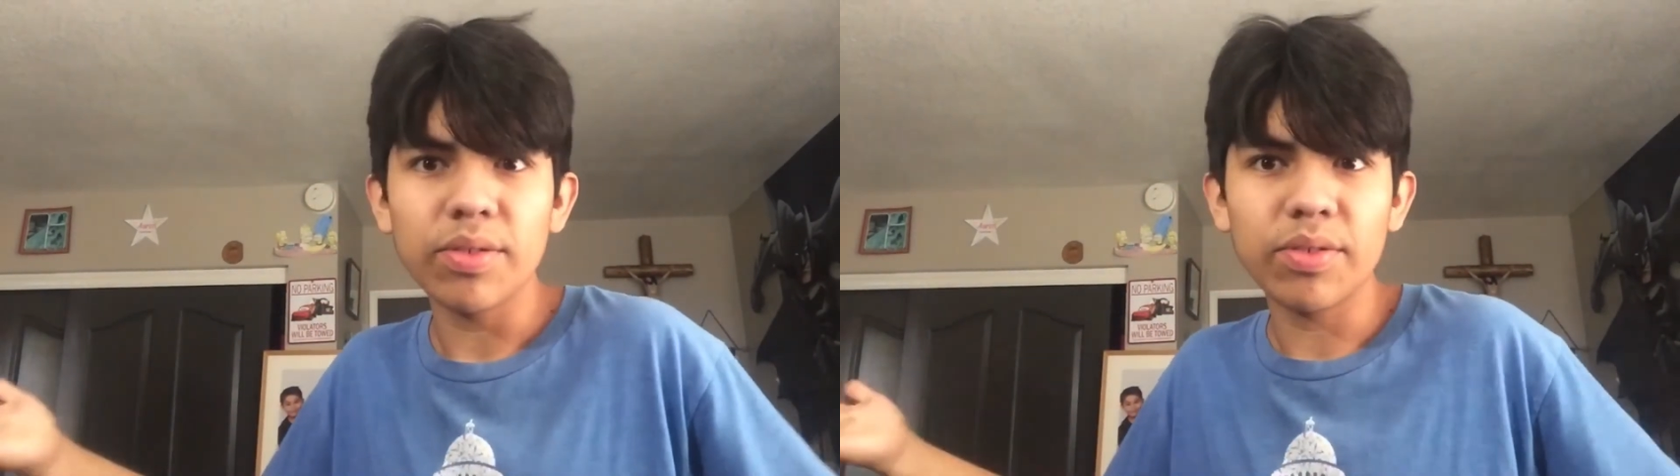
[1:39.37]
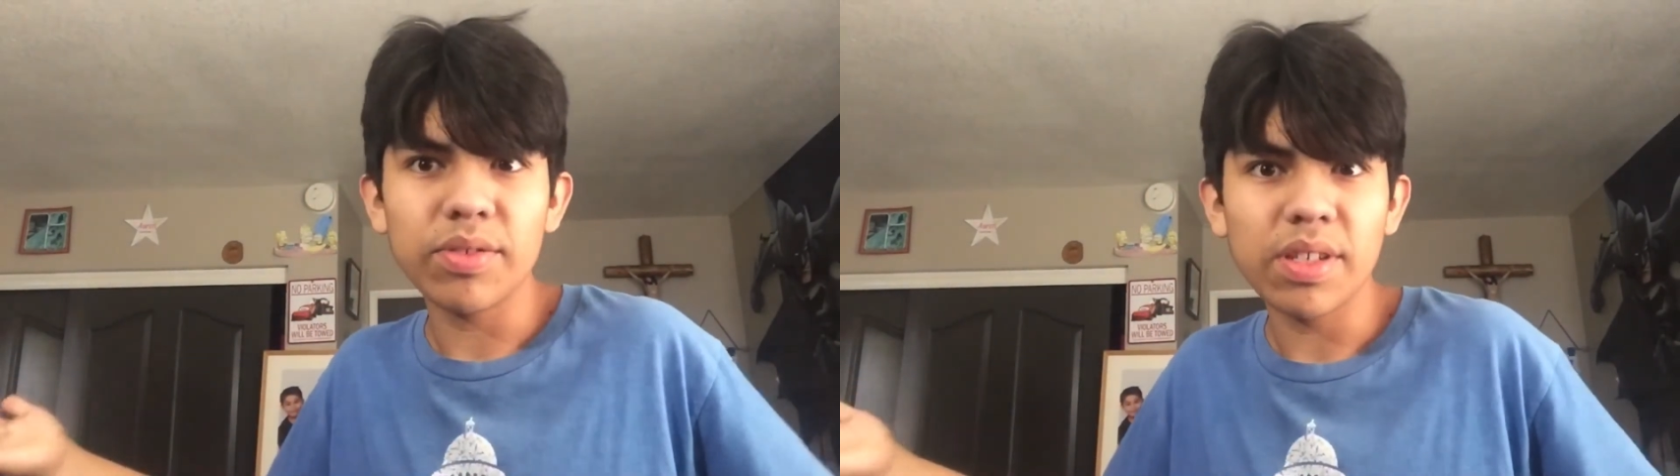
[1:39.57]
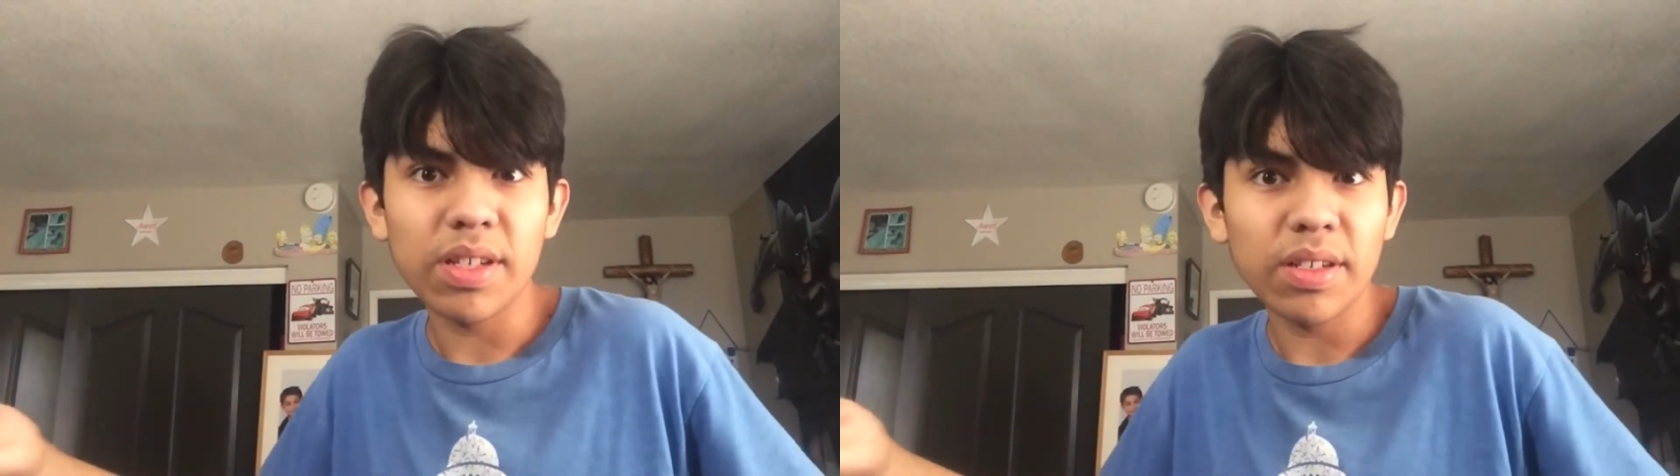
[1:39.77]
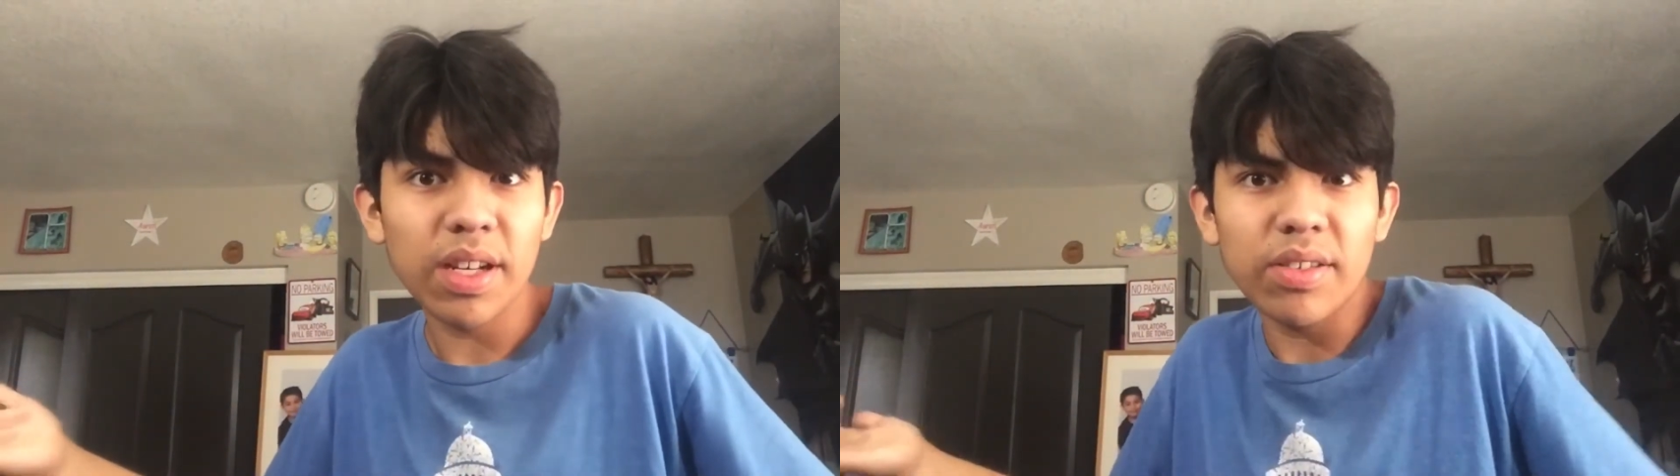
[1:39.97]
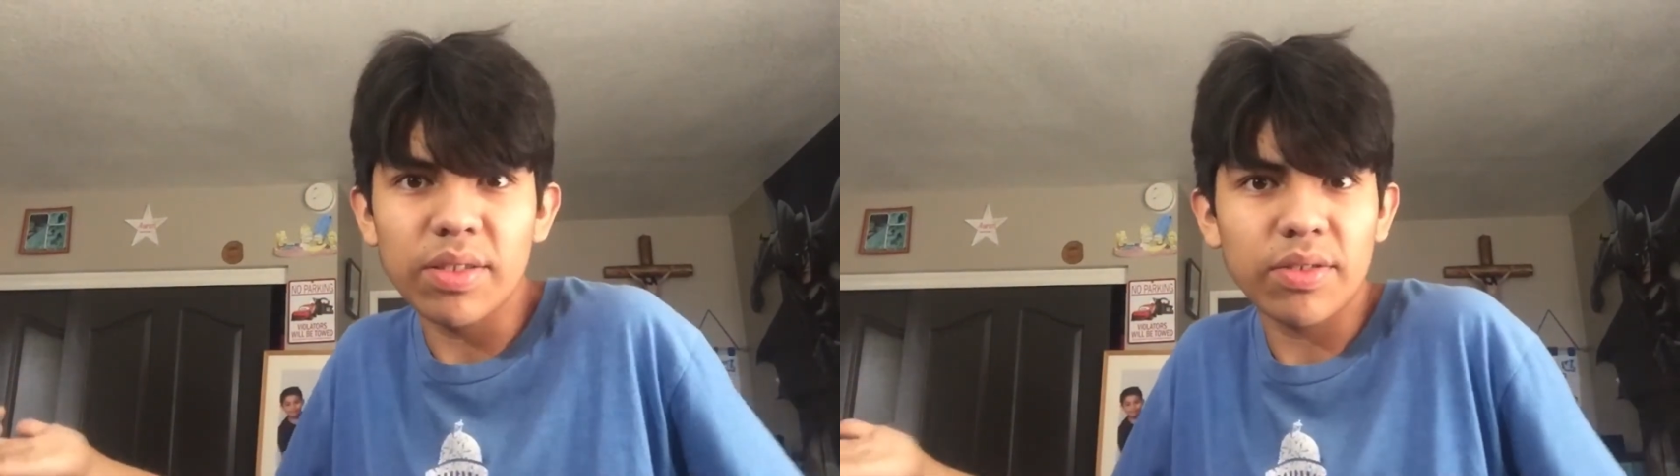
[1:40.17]

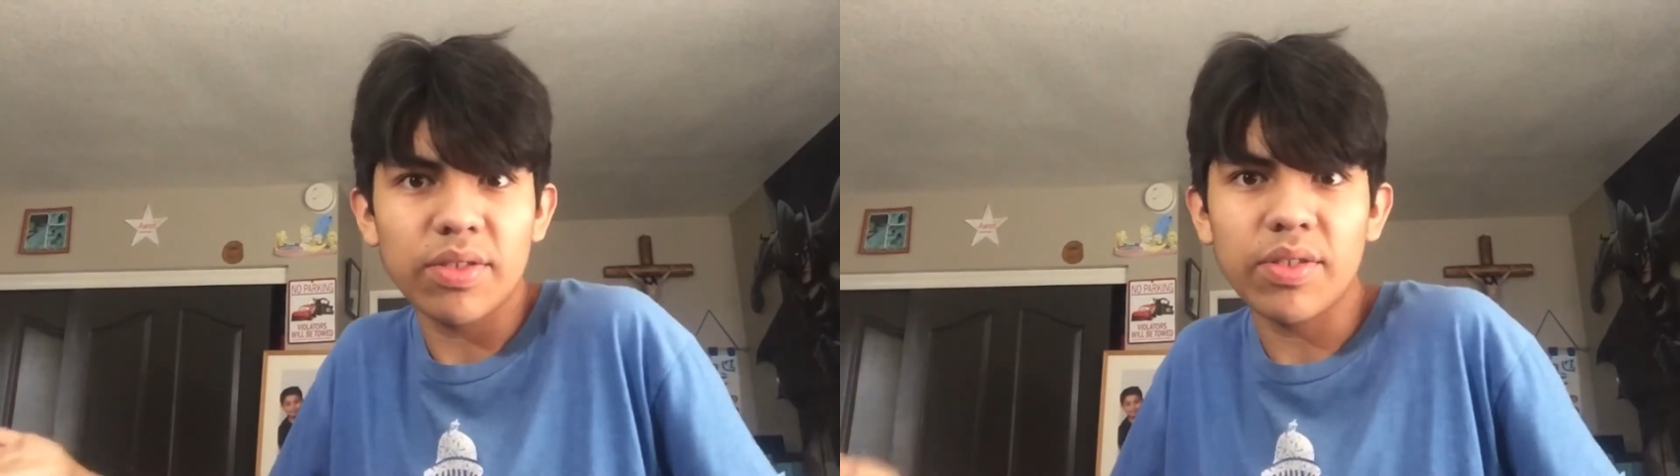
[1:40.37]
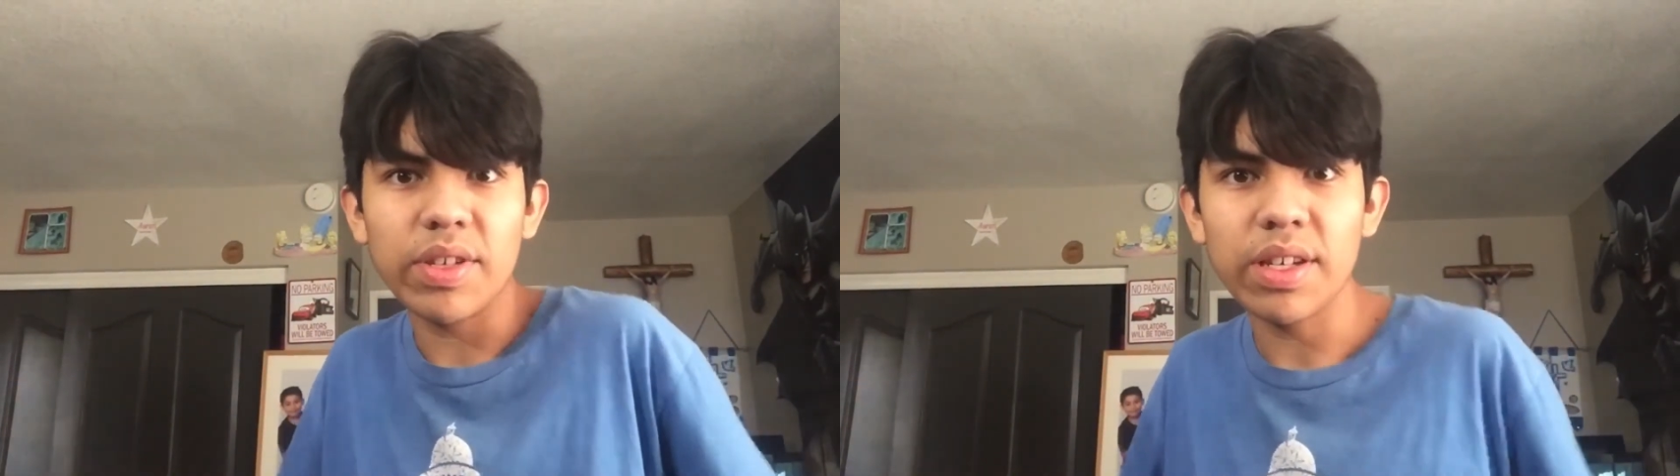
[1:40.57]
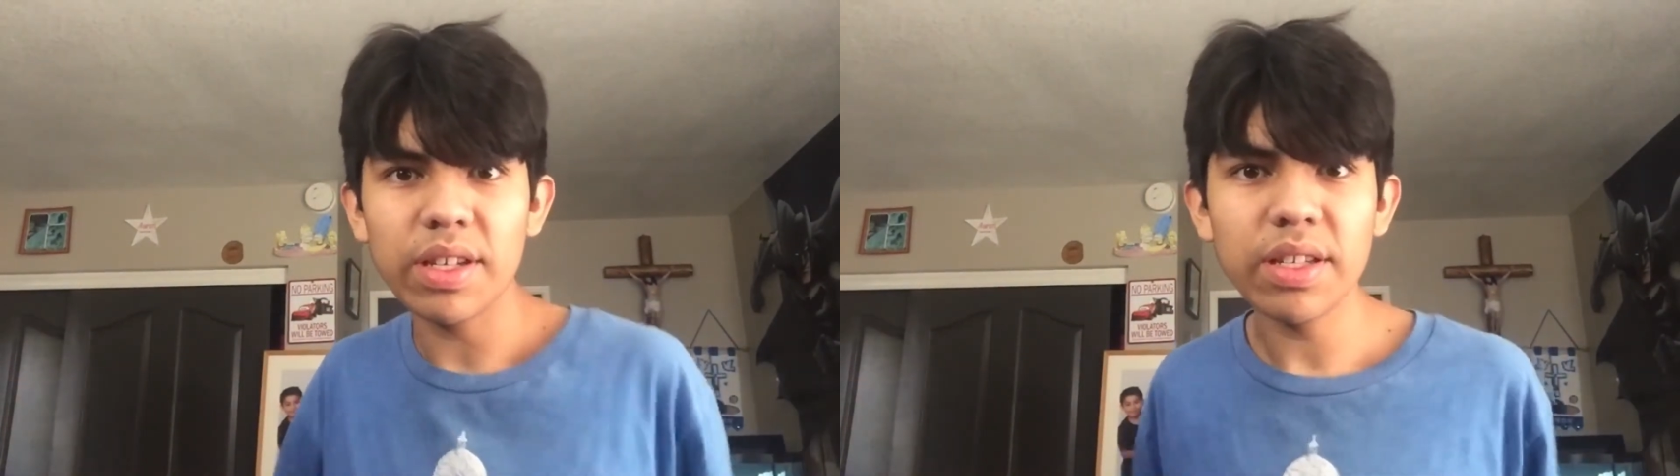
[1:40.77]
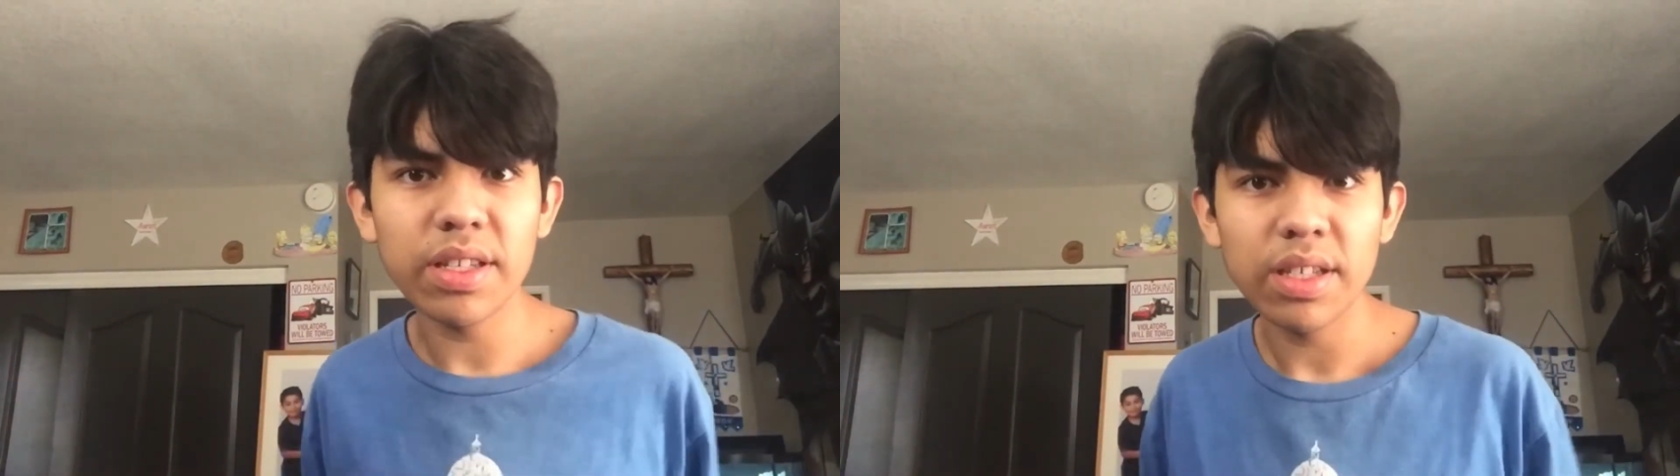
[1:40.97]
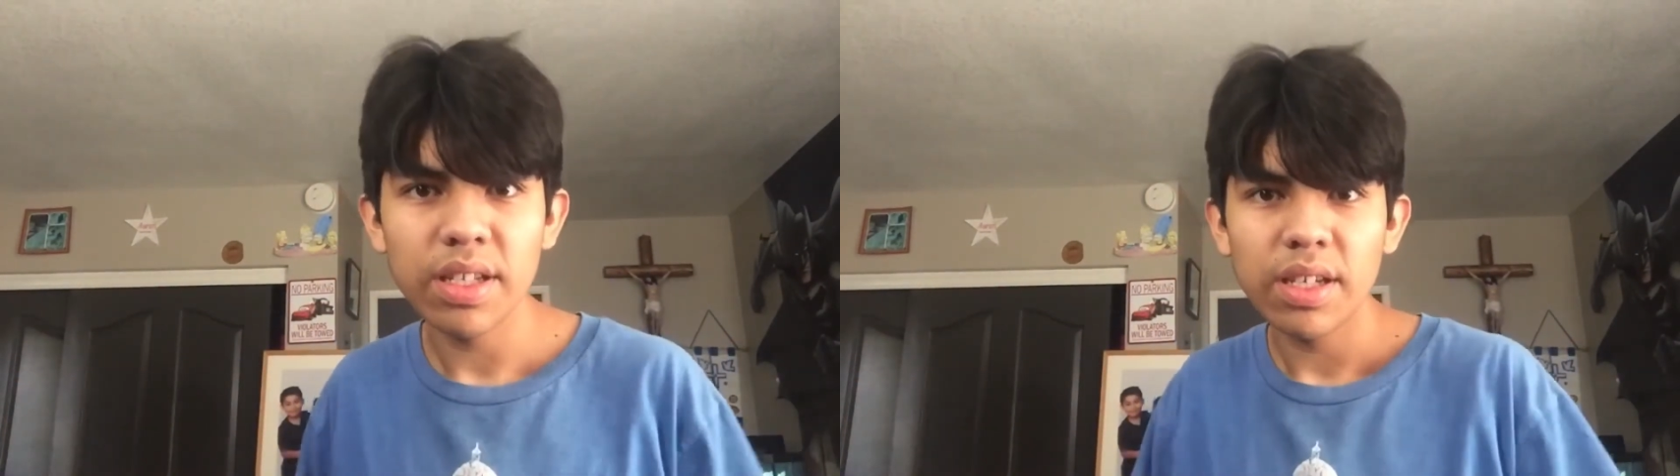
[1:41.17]
who he is.